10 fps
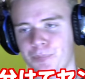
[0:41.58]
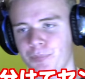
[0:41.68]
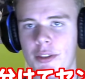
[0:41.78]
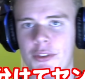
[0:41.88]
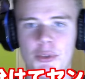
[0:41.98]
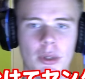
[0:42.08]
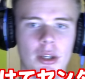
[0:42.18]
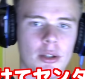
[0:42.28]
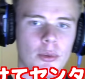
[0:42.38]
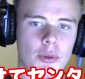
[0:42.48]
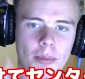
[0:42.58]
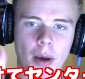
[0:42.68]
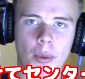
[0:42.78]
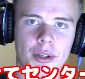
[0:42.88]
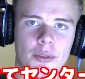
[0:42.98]
This week, we're doing part
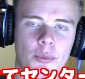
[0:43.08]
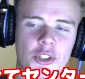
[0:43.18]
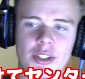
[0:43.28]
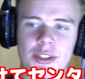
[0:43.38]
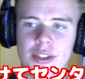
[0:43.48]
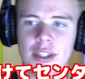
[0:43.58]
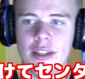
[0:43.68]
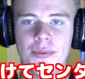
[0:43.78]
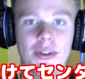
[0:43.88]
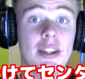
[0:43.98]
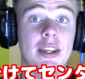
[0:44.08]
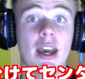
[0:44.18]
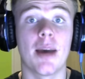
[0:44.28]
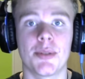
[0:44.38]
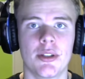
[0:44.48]
one, which is the fill in the
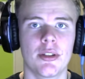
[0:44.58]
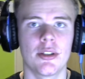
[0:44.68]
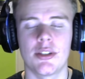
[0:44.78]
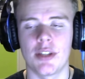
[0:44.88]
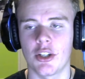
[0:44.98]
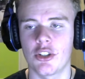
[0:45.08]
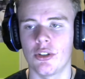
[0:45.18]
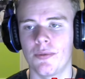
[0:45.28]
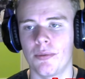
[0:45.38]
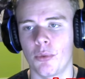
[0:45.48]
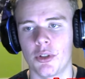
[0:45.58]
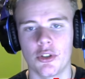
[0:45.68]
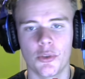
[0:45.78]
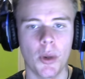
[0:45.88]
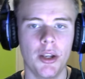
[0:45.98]
gaps section from
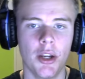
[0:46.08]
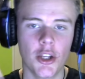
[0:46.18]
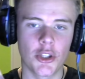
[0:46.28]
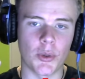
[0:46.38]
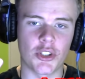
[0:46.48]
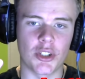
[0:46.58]
questions one to question two.